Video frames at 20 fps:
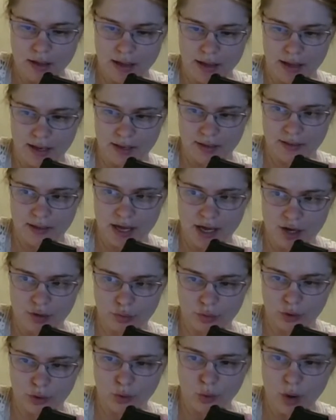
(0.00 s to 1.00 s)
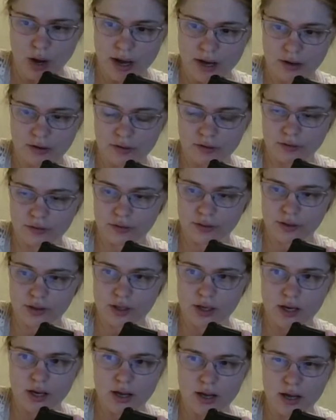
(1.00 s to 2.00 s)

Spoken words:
and they require